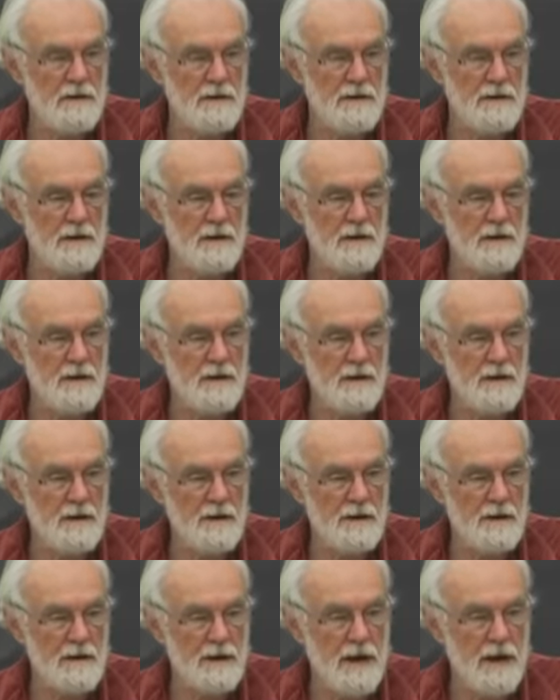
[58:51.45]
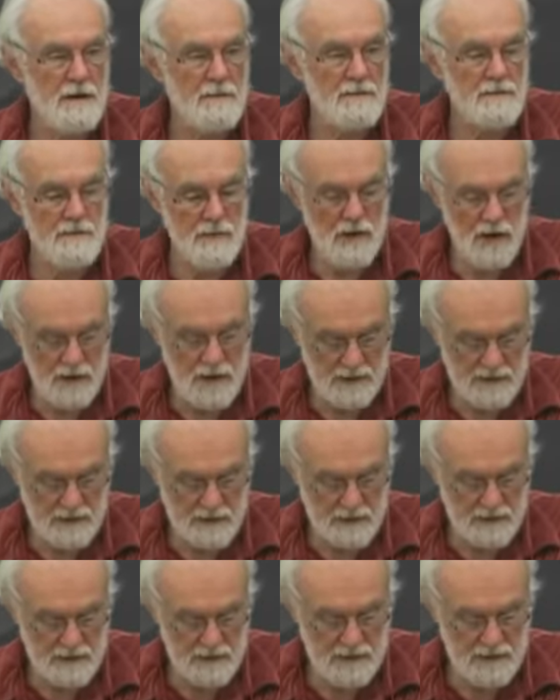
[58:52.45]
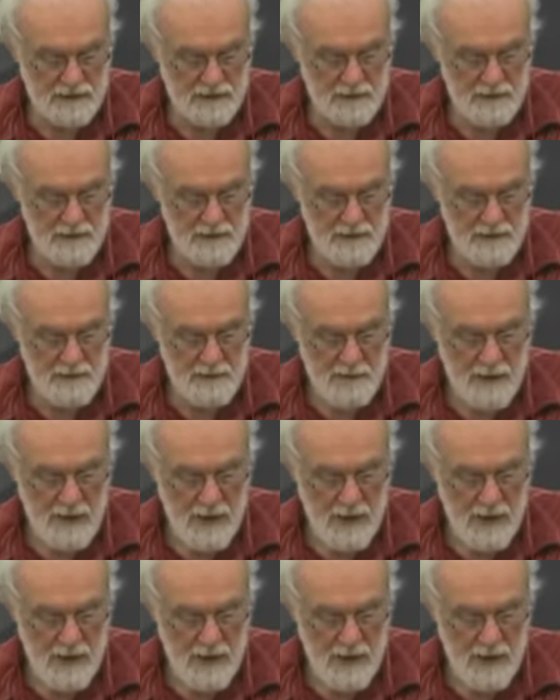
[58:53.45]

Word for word: And, uh, and again, Marx tends to be